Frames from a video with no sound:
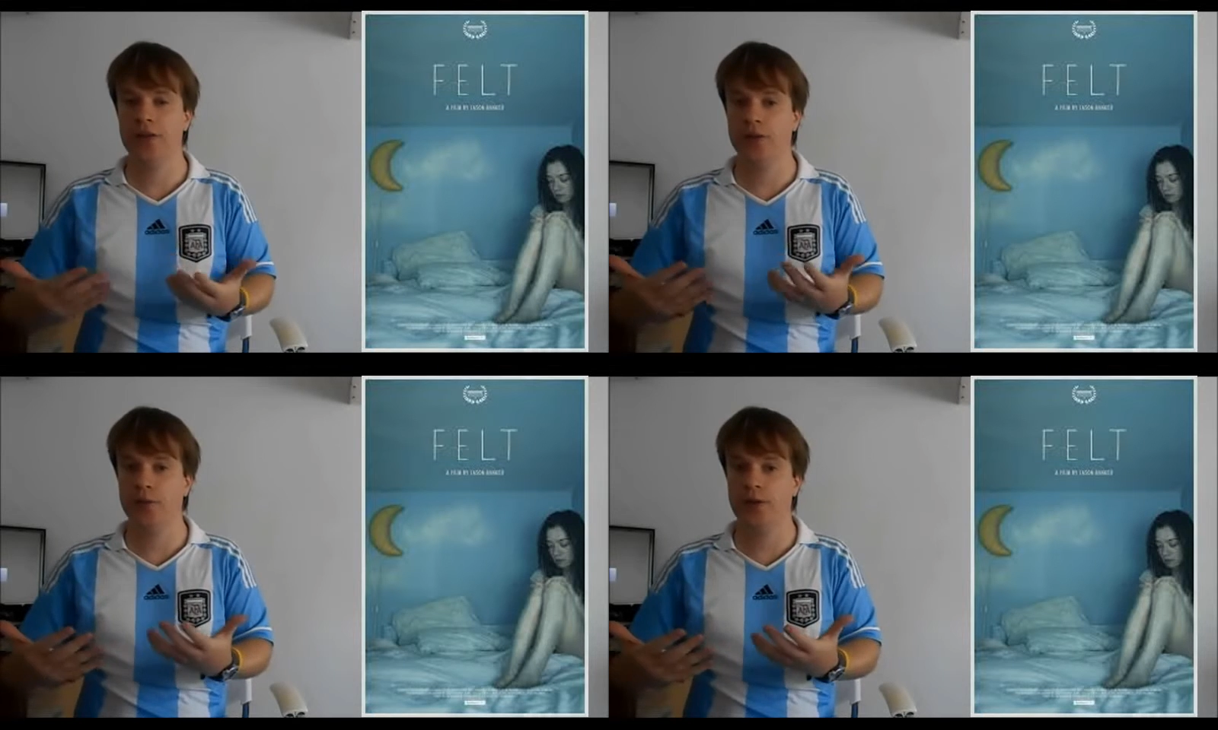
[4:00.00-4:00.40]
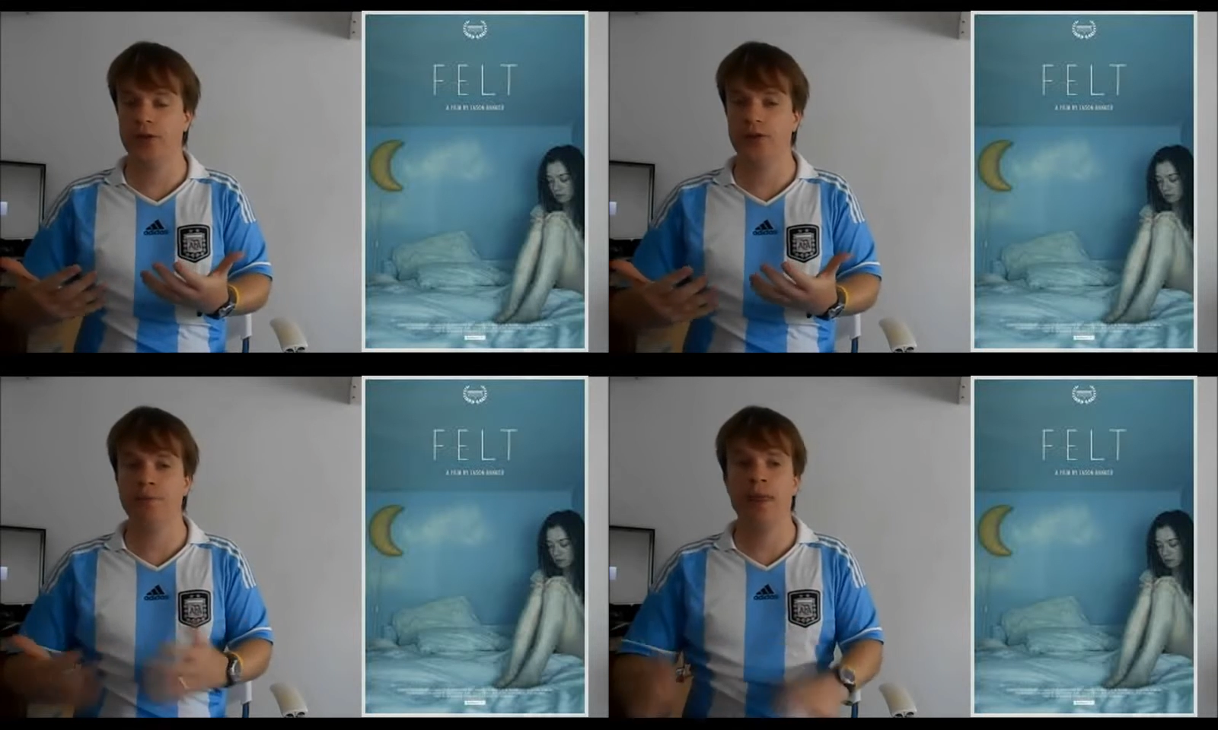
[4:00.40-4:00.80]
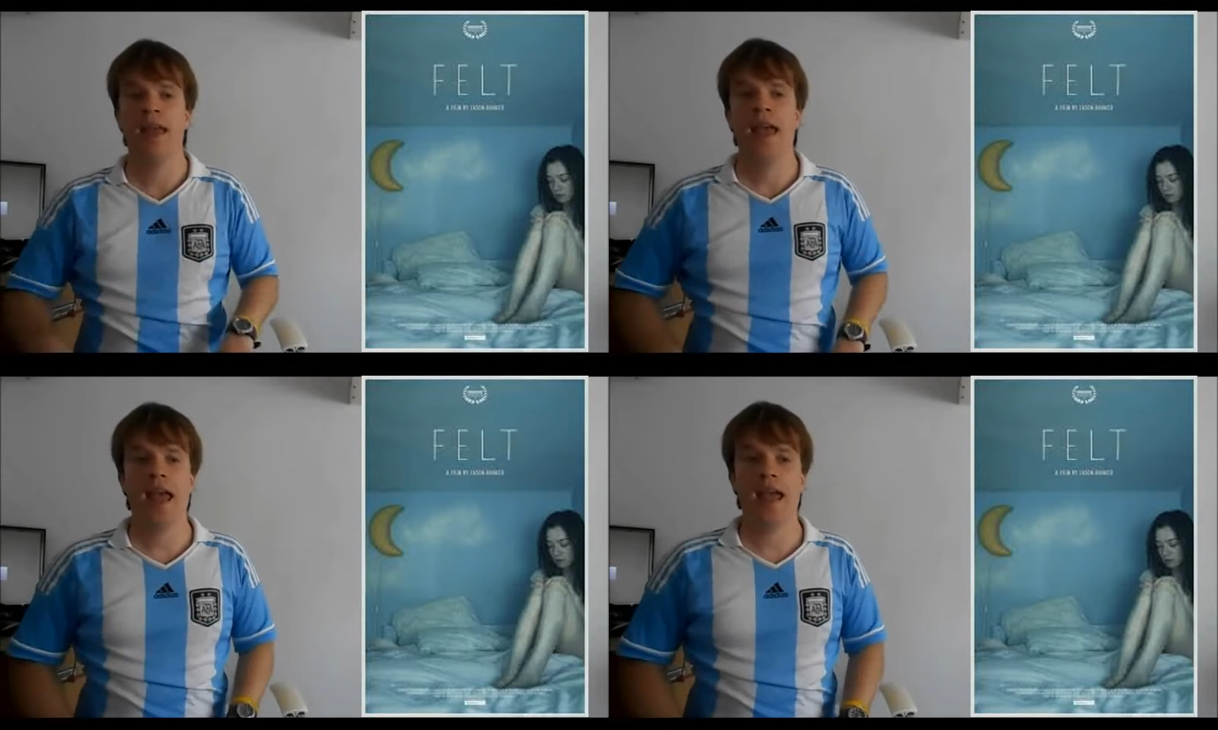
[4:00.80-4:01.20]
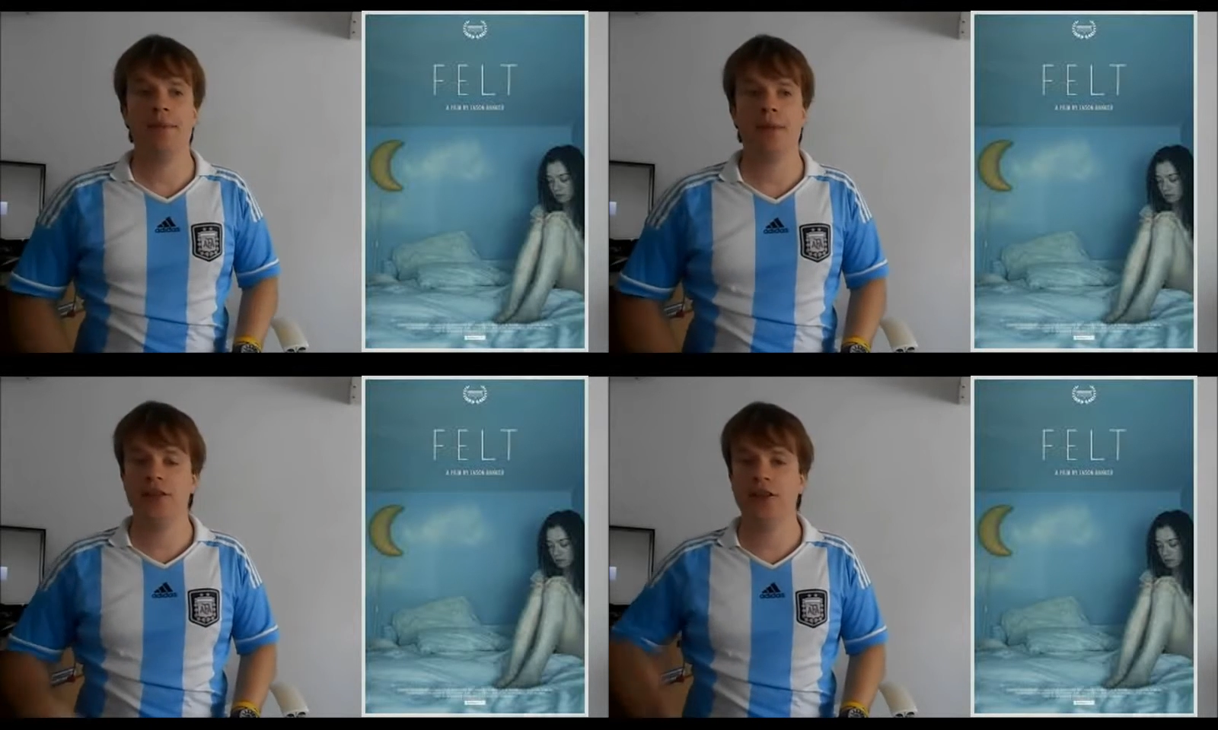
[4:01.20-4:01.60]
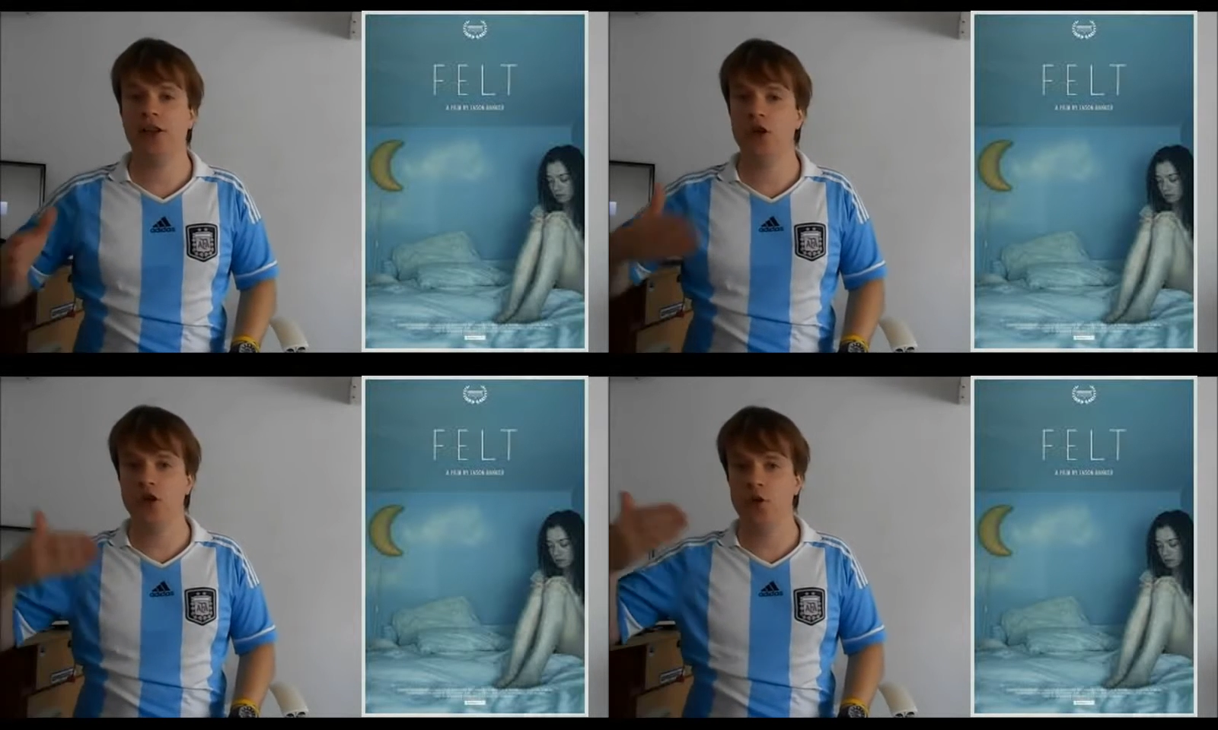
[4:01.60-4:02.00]
as a person, and basically
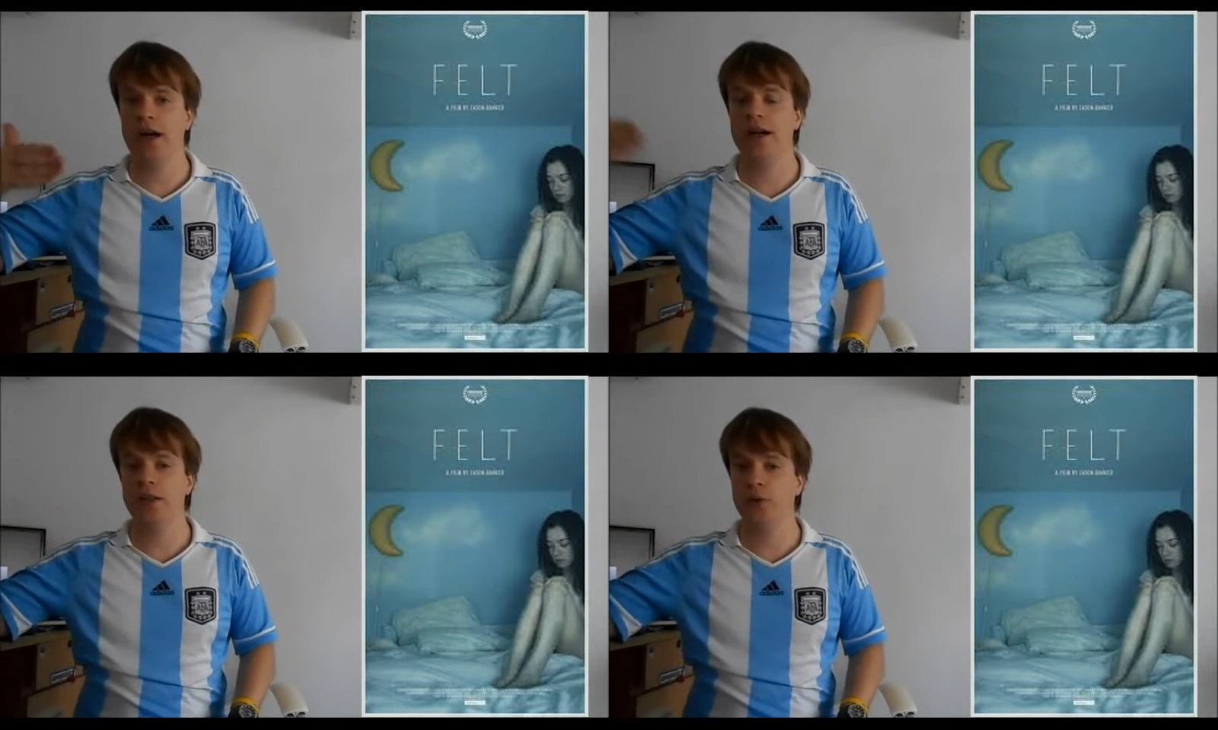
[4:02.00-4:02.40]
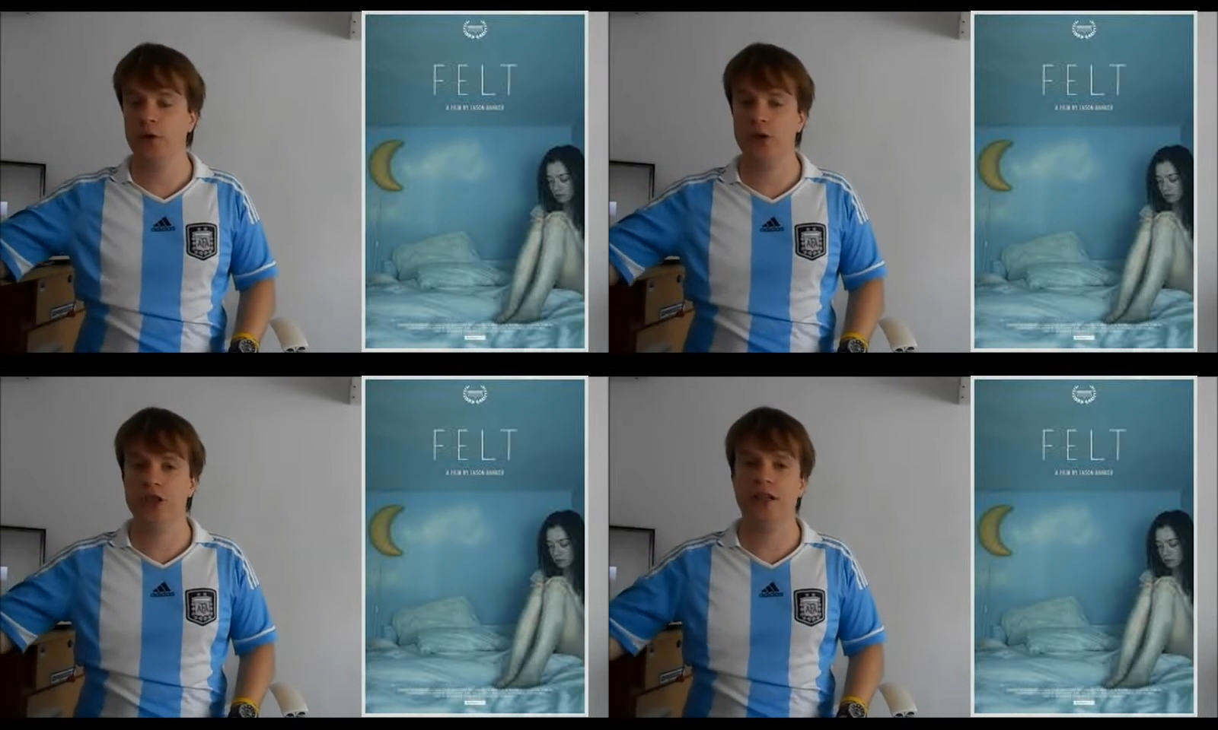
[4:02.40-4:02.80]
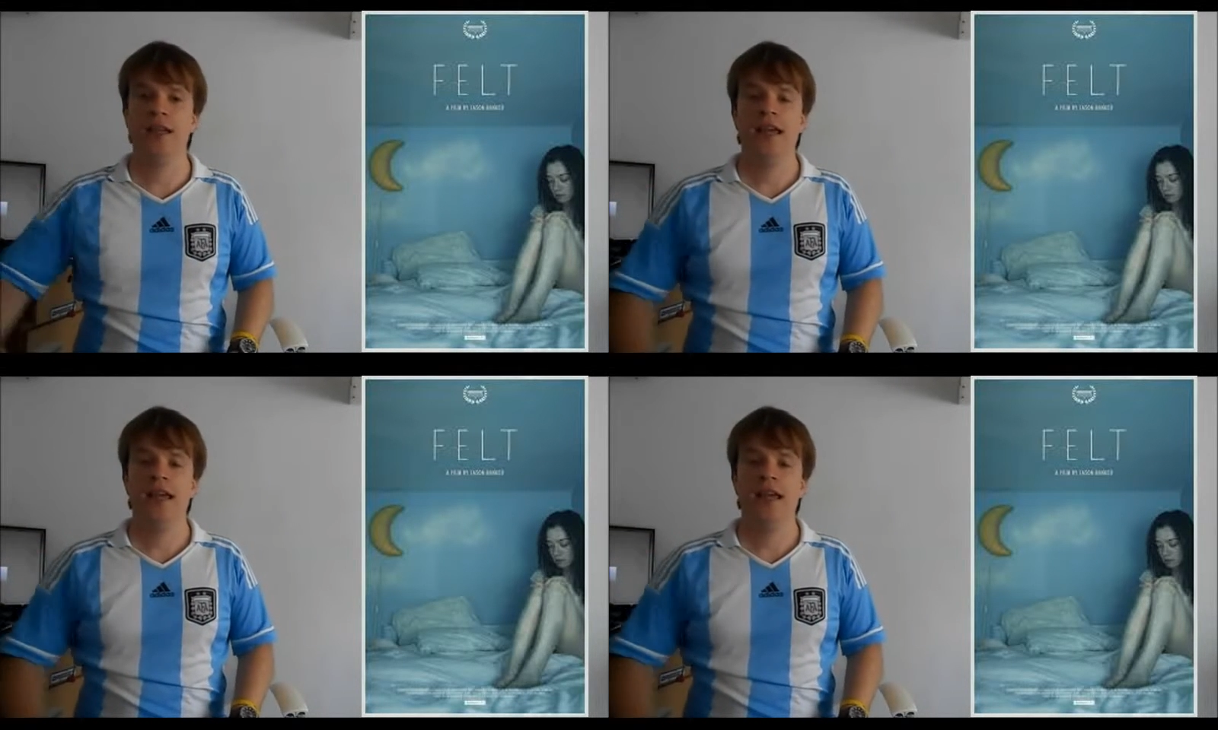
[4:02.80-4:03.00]
who you are in the future.